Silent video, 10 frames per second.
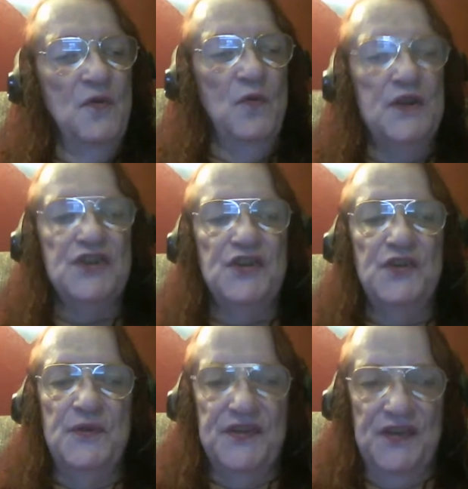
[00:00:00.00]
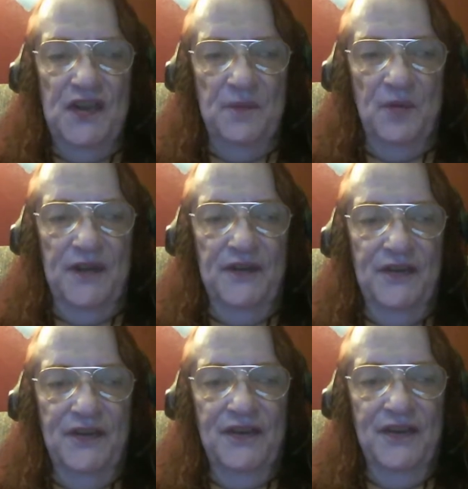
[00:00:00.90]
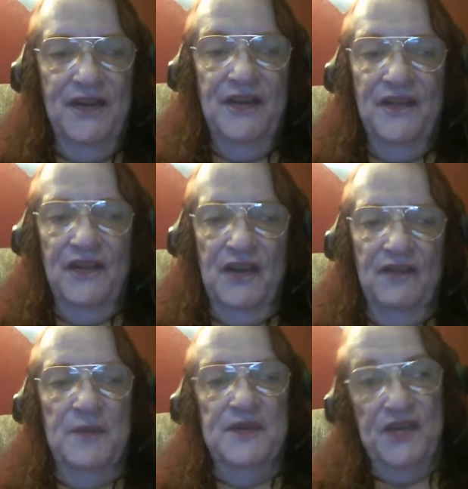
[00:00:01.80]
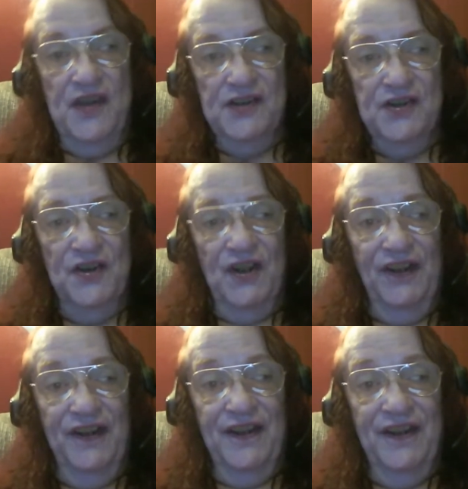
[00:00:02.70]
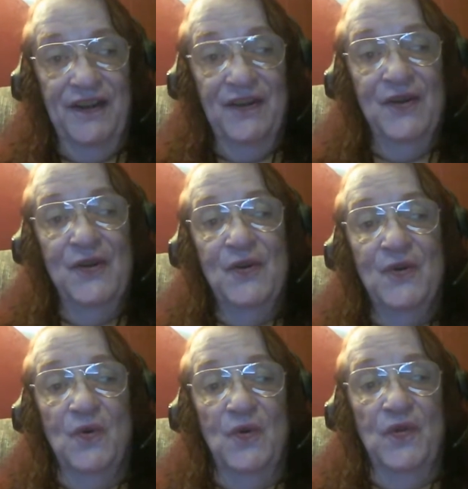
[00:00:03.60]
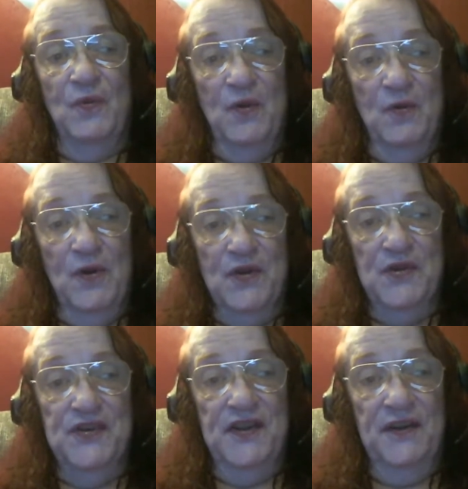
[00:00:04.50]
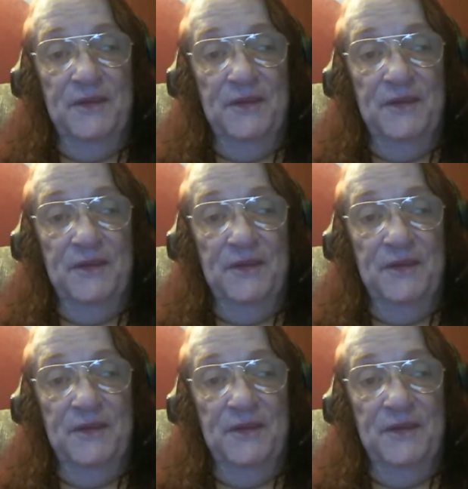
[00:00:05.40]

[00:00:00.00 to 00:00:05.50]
Which should we celebrate? The government-sanctioned holiday or the real Workers' Day?